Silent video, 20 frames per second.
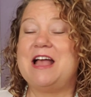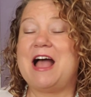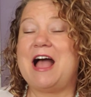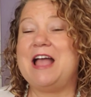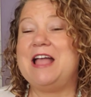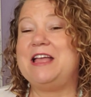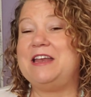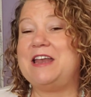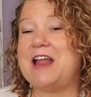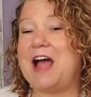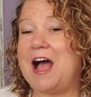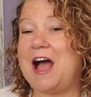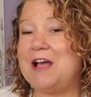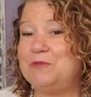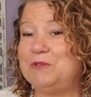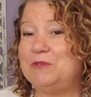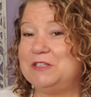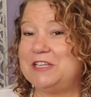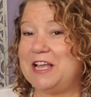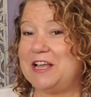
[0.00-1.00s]
And I
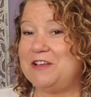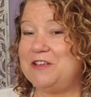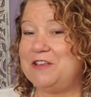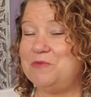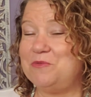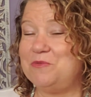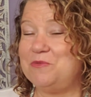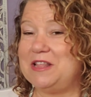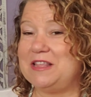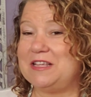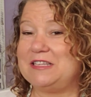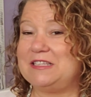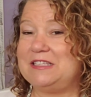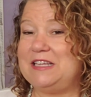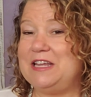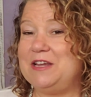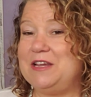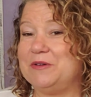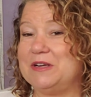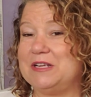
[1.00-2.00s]
will tell you, one of the
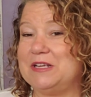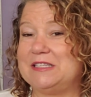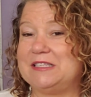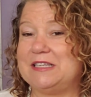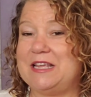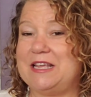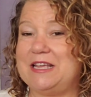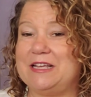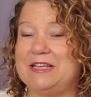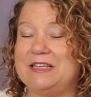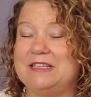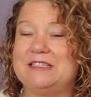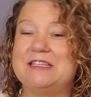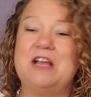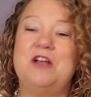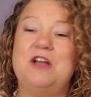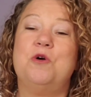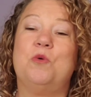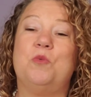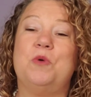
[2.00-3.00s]
secrets is
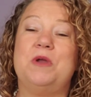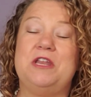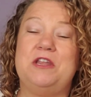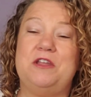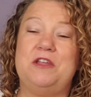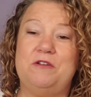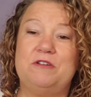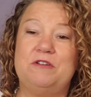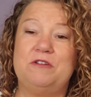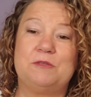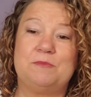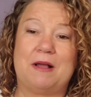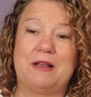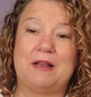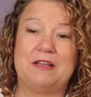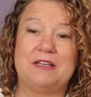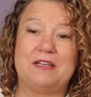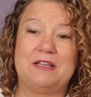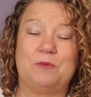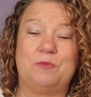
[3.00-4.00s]
when you smile
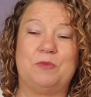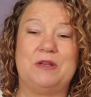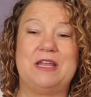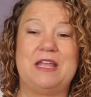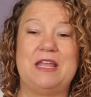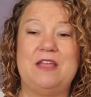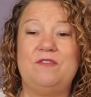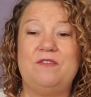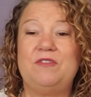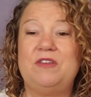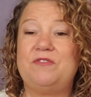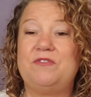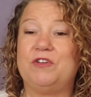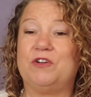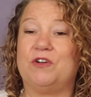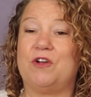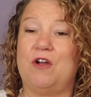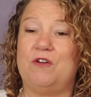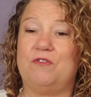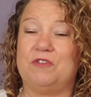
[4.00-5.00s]
at someone, even if
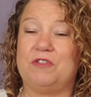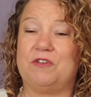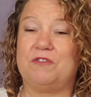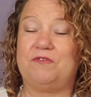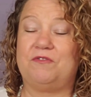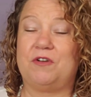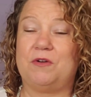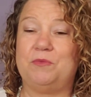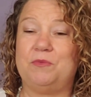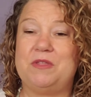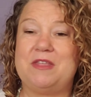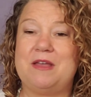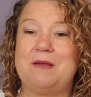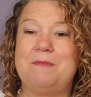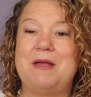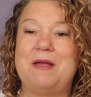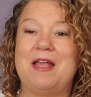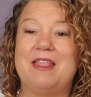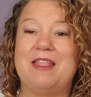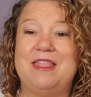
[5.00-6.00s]
you're over the phone with
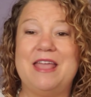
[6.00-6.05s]
them,